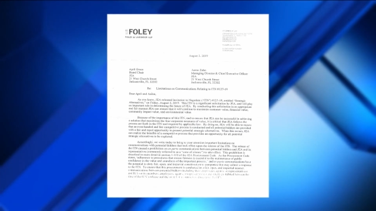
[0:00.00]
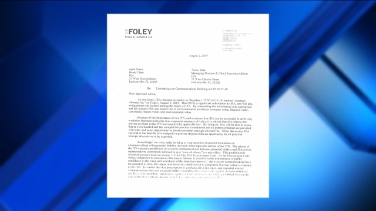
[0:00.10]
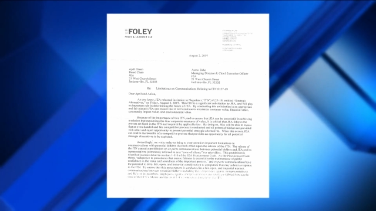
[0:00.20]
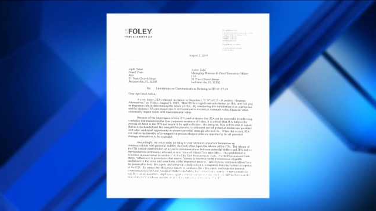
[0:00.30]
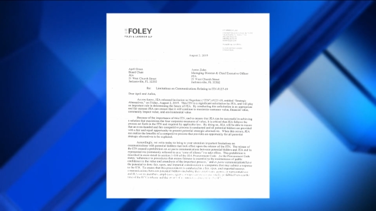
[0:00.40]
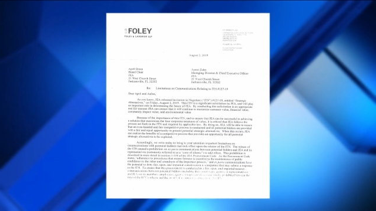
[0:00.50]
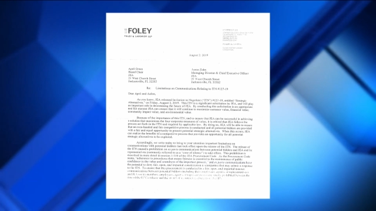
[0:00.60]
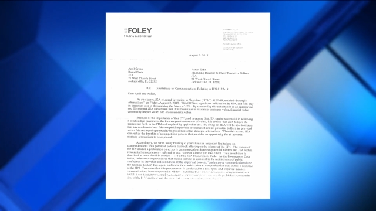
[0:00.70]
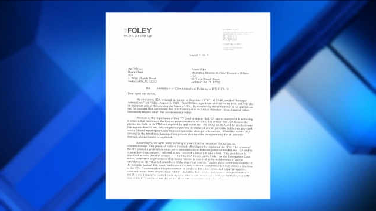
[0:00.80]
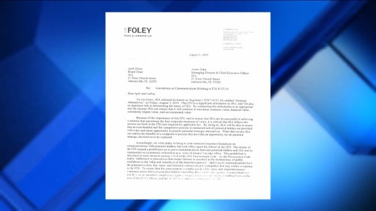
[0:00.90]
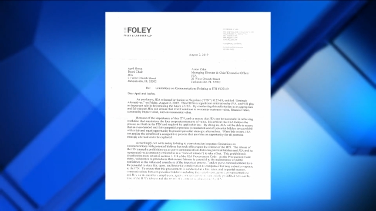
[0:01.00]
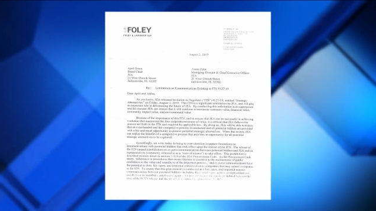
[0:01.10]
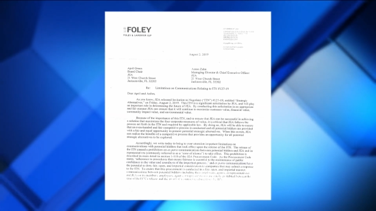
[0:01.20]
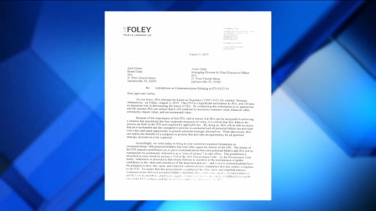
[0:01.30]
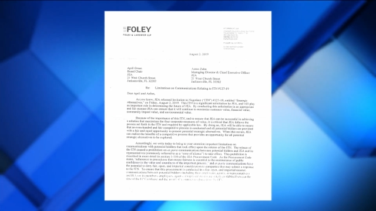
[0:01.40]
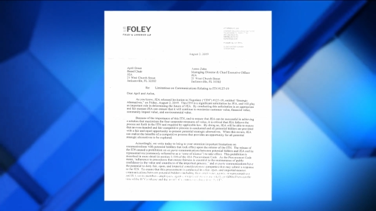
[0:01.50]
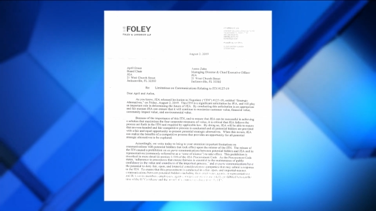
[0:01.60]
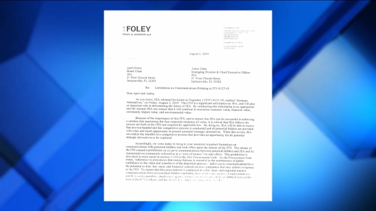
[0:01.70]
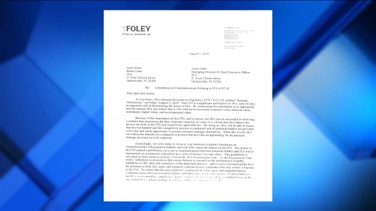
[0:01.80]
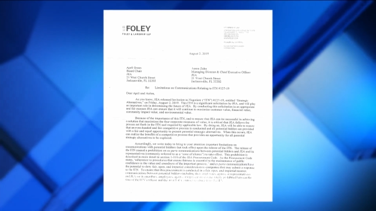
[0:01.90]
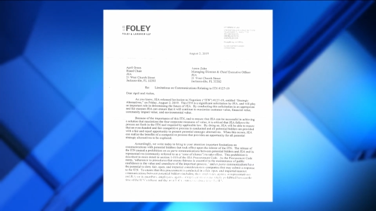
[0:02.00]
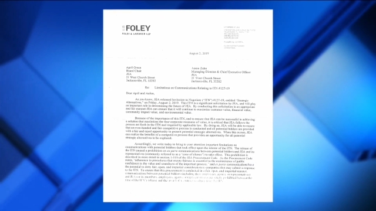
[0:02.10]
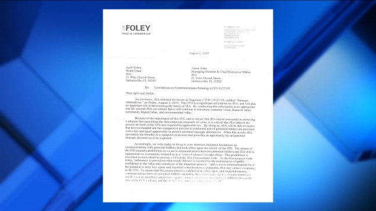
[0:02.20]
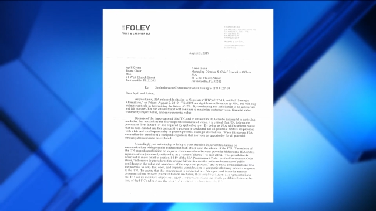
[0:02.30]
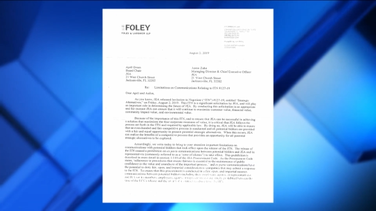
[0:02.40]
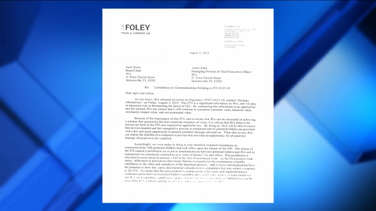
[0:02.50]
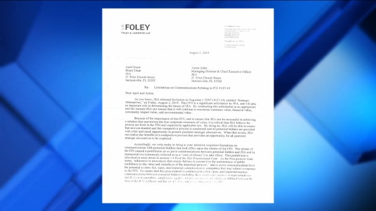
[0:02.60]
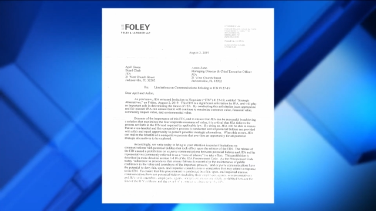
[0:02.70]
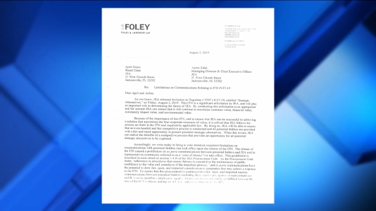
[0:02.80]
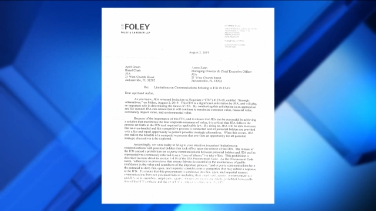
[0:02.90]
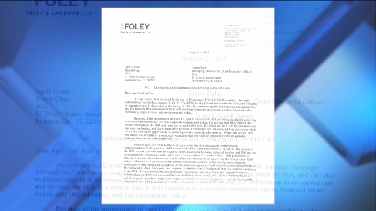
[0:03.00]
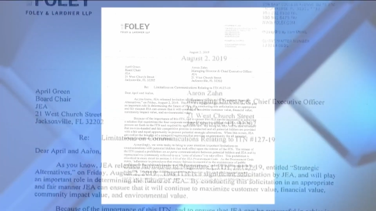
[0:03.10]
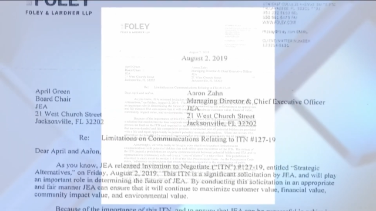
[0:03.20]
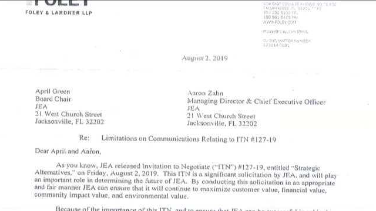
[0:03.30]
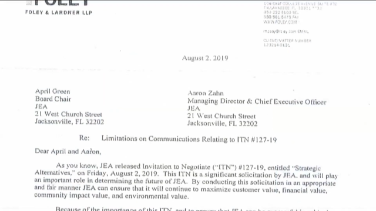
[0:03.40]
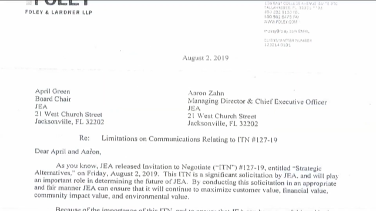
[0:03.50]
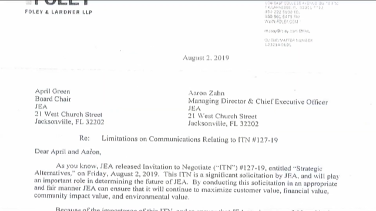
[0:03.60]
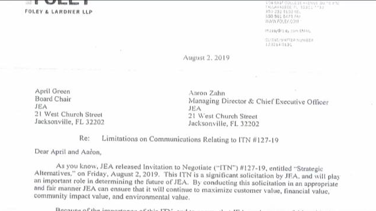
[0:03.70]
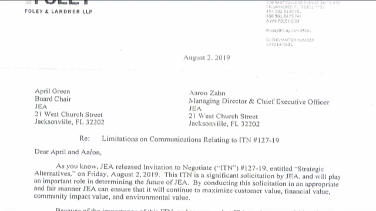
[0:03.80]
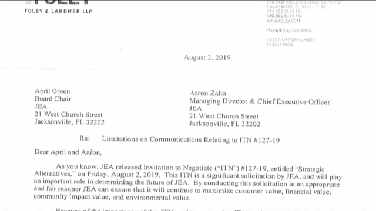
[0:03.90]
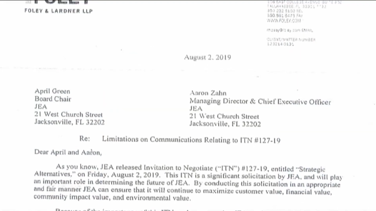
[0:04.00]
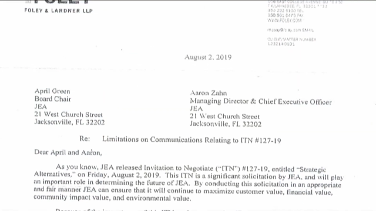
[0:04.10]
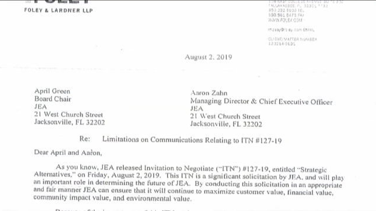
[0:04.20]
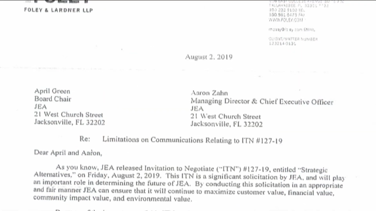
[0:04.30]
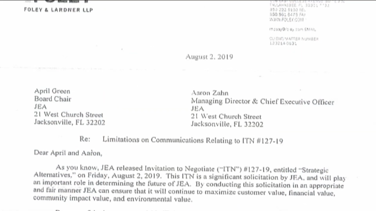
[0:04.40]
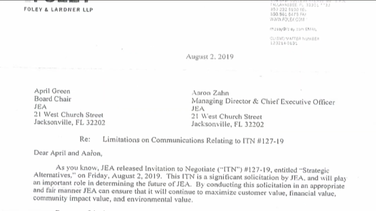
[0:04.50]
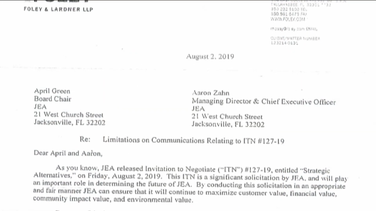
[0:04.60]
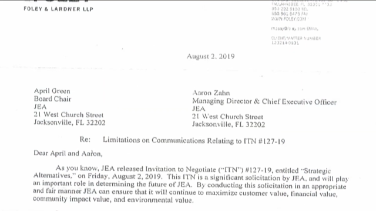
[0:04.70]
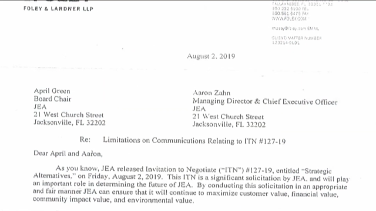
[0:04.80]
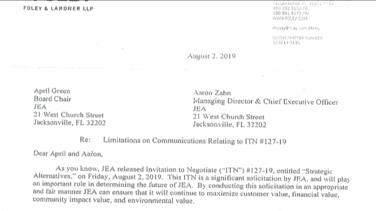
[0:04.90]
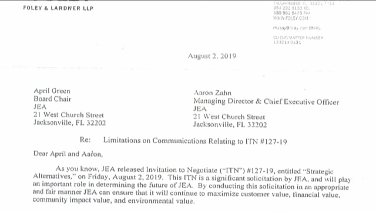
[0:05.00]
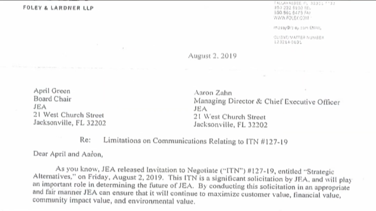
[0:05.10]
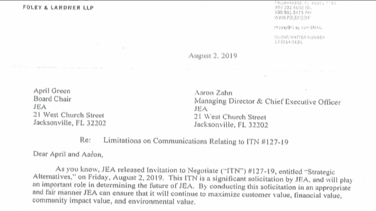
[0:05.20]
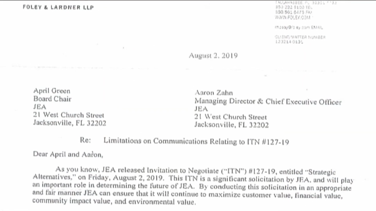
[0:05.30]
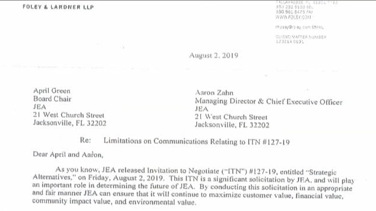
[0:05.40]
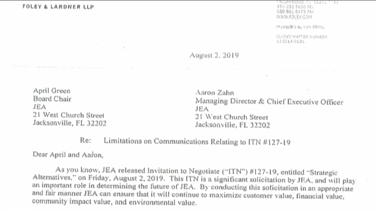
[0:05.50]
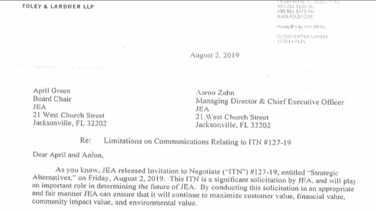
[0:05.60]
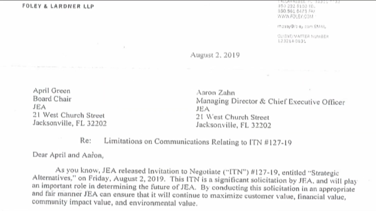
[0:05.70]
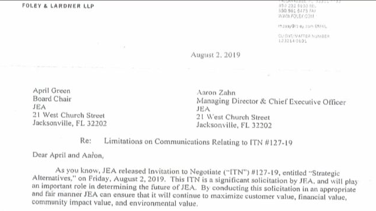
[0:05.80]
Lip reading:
Nobody's mouth can be seen.